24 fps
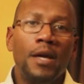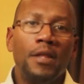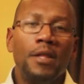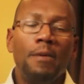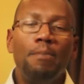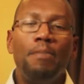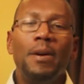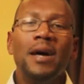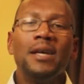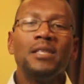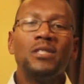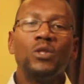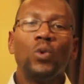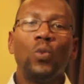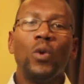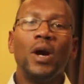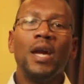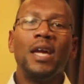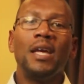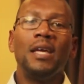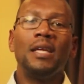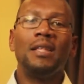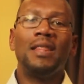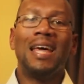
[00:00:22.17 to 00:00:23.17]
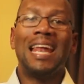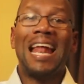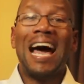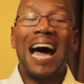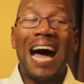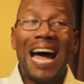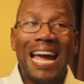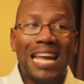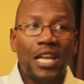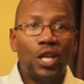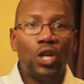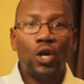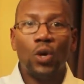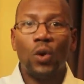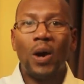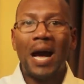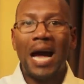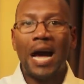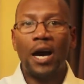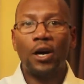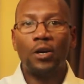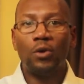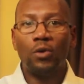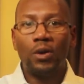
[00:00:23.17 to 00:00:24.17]
The best way that I know
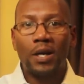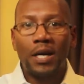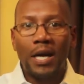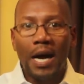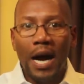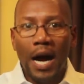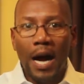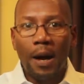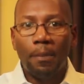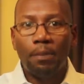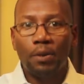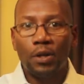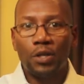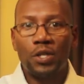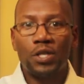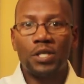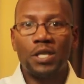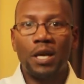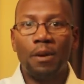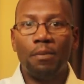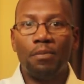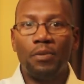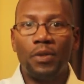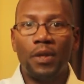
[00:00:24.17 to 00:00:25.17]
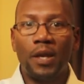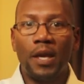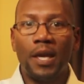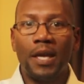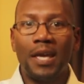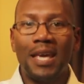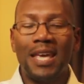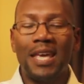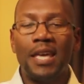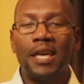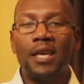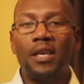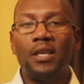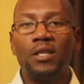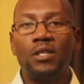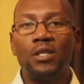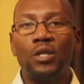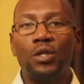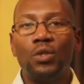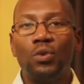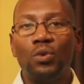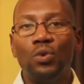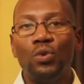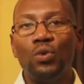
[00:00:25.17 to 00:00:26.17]
how to accomplish something
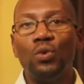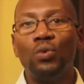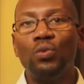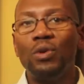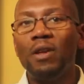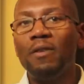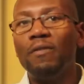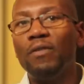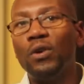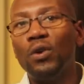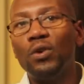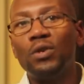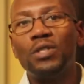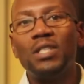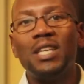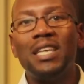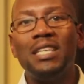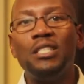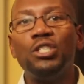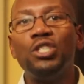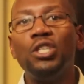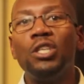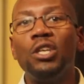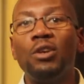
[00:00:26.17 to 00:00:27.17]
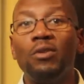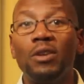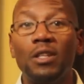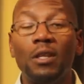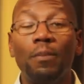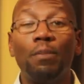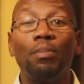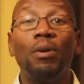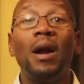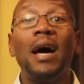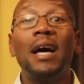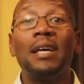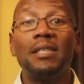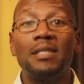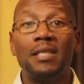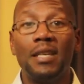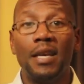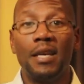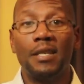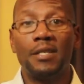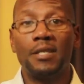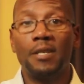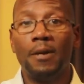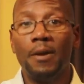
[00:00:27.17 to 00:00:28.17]
is through reverse engineering the
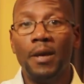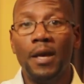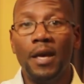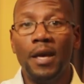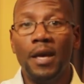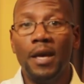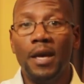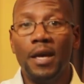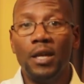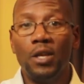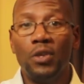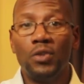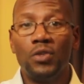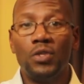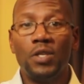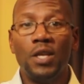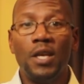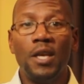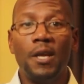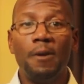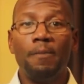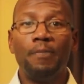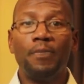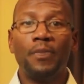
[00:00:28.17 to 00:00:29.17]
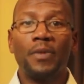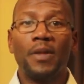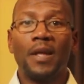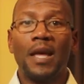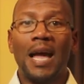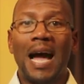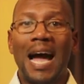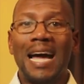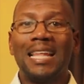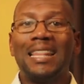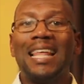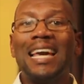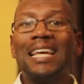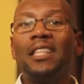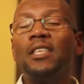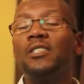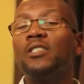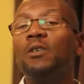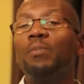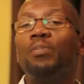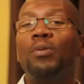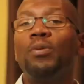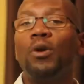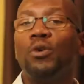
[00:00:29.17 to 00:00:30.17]
process. You see, I like
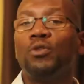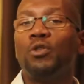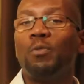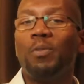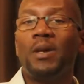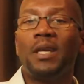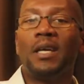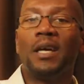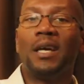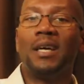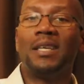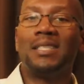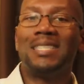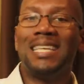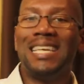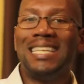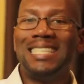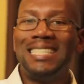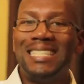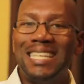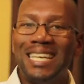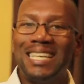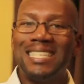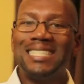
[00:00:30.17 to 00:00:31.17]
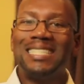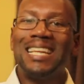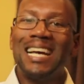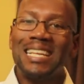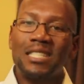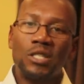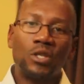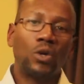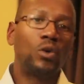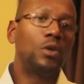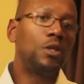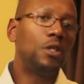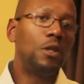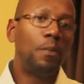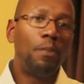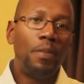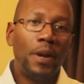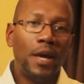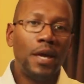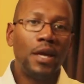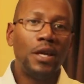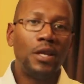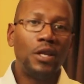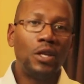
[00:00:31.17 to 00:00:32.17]
this approach because it does not solely
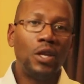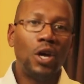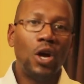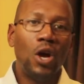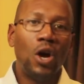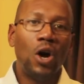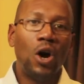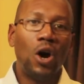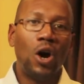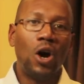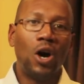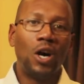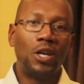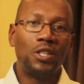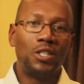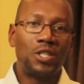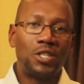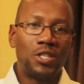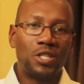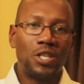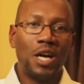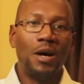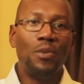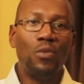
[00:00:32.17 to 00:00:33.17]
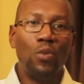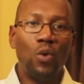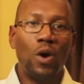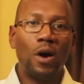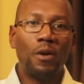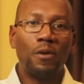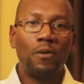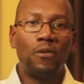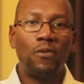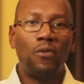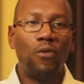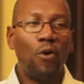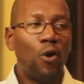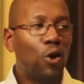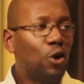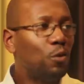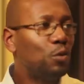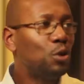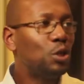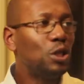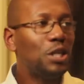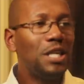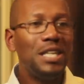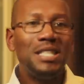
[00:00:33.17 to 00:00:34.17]
depend on someone
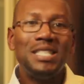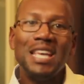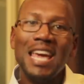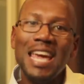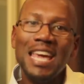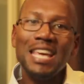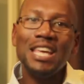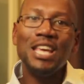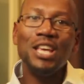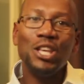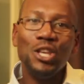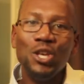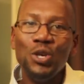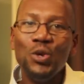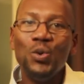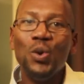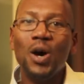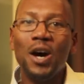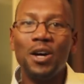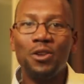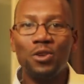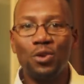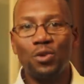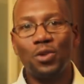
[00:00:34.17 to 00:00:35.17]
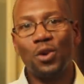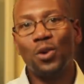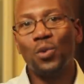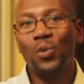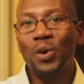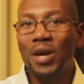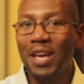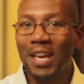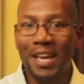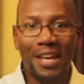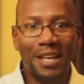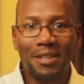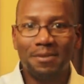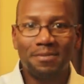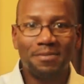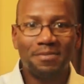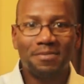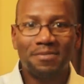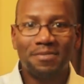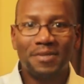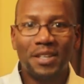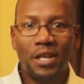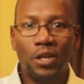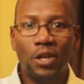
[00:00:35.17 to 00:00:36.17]
formally taking you under their wing.
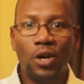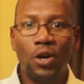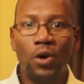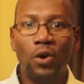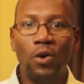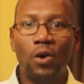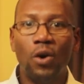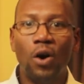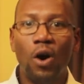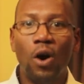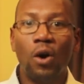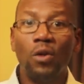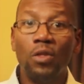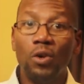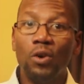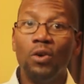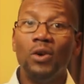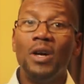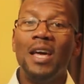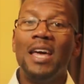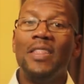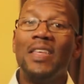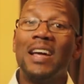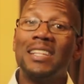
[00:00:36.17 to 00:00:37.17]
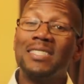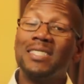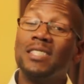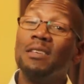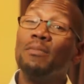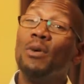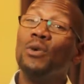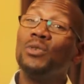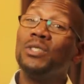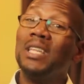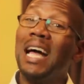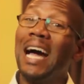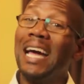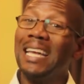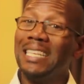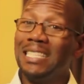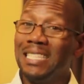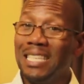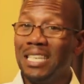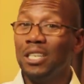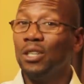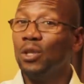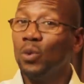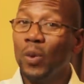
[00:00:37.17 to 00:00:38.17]
You know, although that's the most
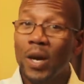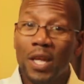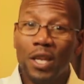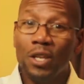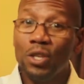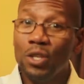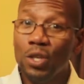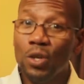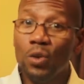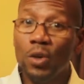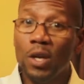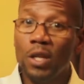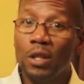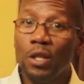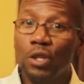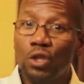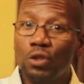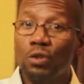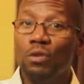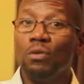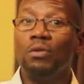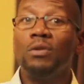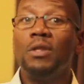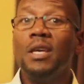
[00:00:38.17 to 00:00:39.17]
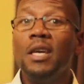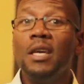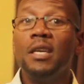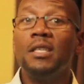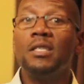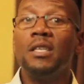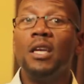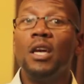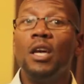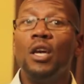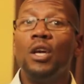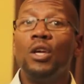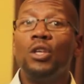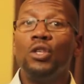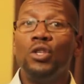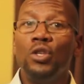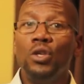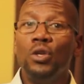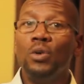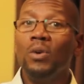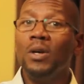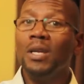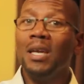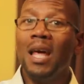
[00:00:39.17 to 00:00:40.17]
ideal way to do it, the truth is
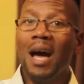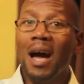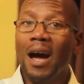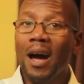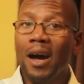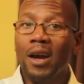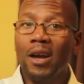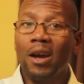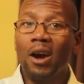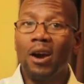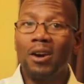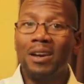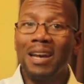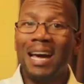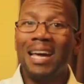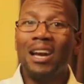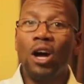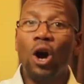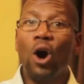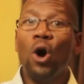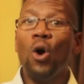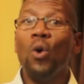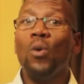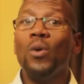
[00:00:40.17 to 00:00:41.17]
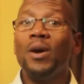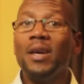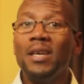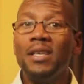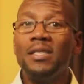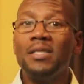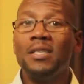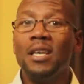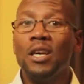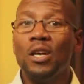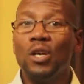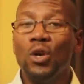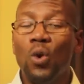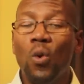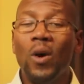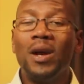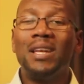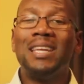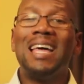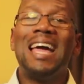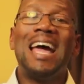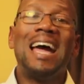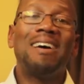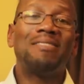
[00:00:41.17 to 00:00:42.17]
you and I are not always
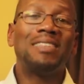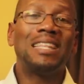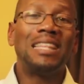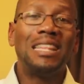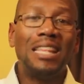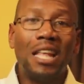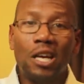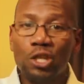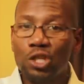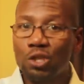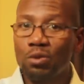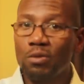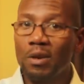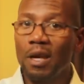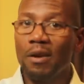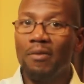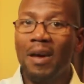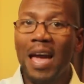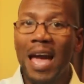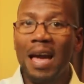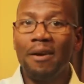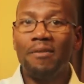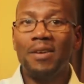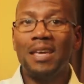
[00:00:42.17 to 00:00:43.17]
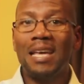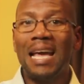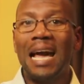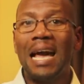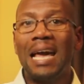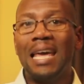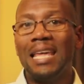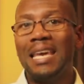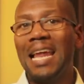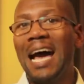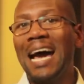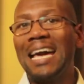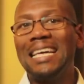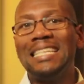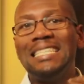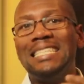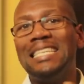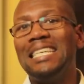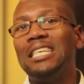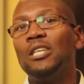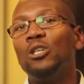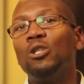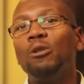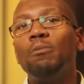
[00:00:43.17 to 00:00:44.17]
going to have the luxury of having an
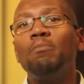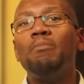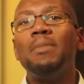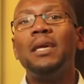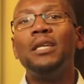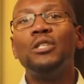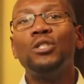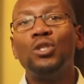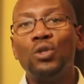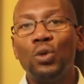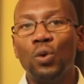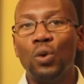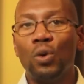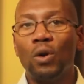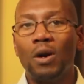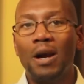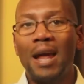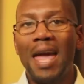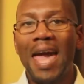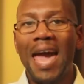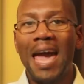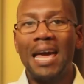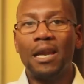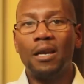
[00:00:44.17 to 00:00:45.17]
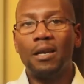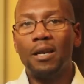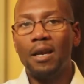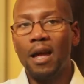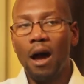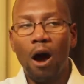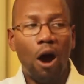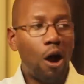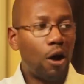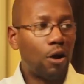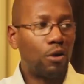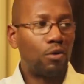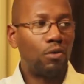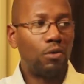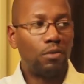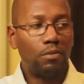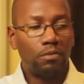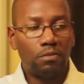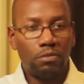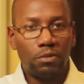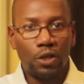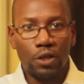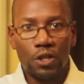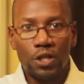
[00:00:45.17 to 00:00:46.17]
ideal mentor at our
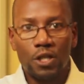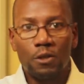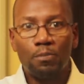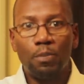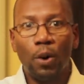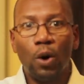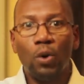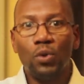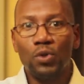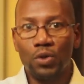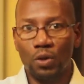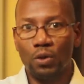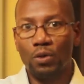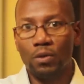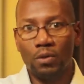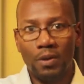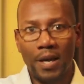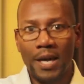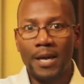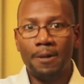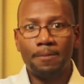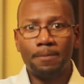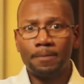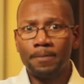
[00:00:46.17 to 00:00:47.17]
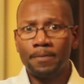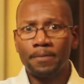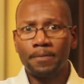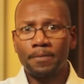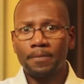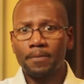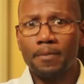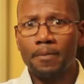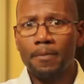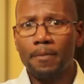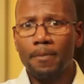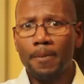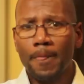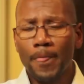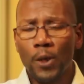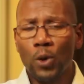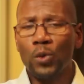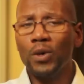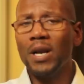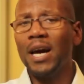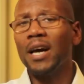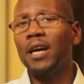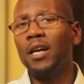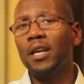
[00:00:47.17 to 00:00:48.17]
disposal, right?
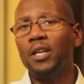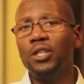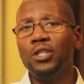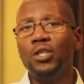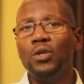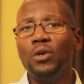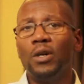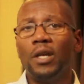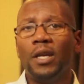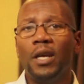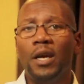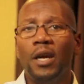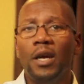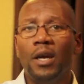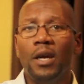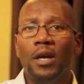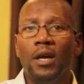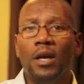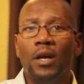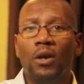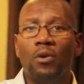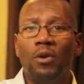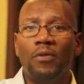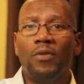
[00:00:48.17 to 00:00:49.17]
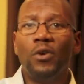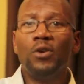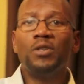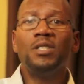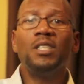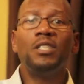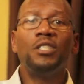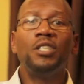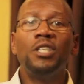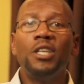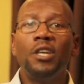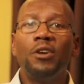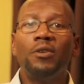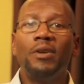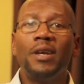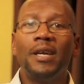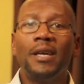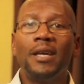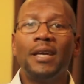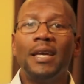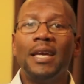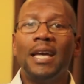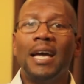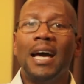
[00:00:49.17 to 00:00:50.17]
We're not going to do it. Reverse
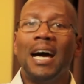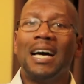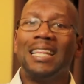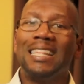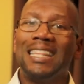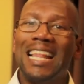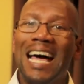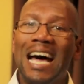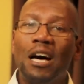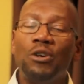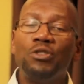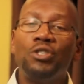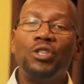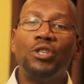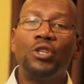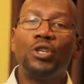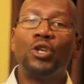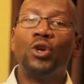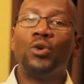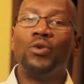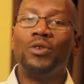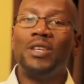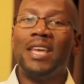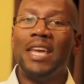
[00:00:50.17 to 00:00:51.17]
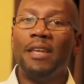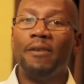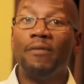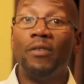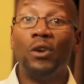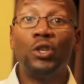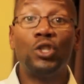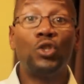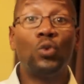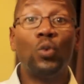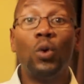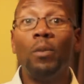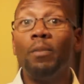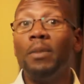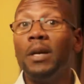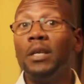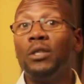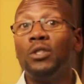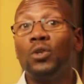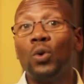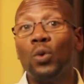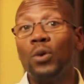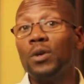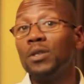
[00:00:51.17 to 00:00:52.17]
engineering allows you to create virtual
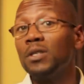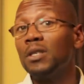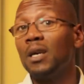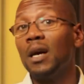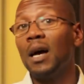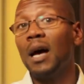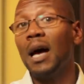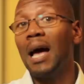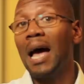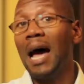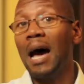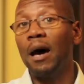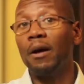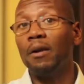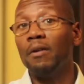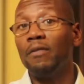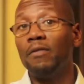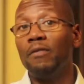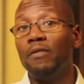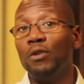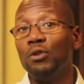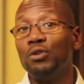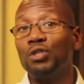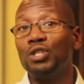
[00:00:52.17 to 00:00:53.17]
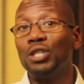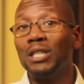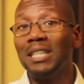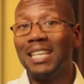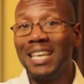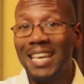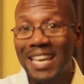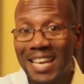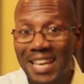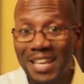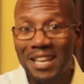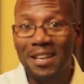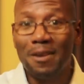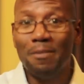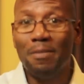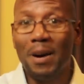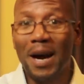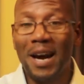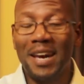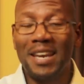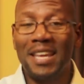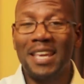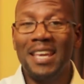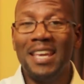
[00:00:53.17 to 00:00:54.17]
mentors out of virtually
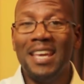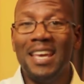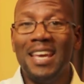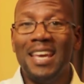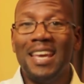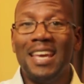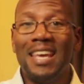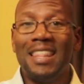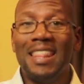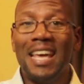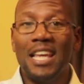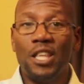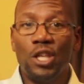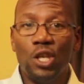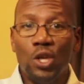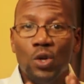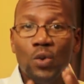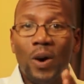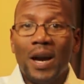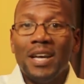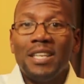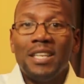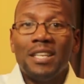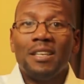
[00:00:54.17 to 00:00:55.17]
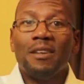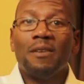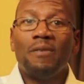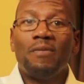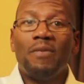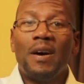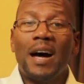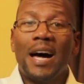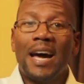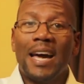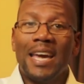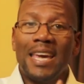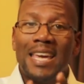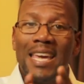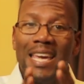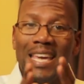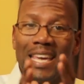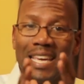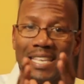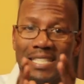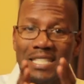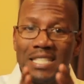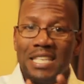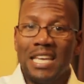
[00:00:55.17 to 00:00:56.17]
anybody that you identify
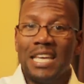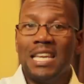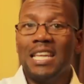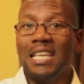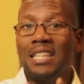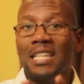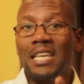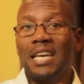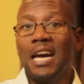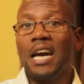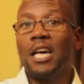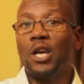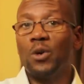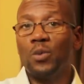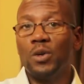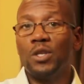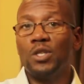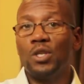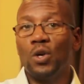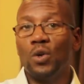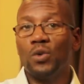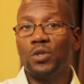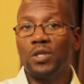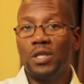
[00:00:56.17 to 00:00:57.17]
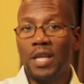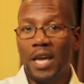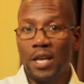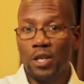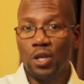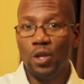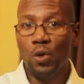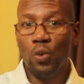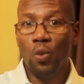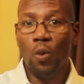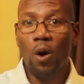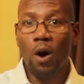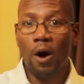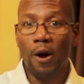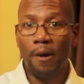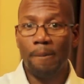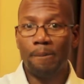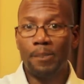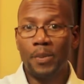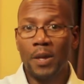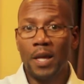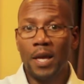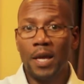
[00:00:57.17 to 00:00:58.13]
is getting the kind of results that you want.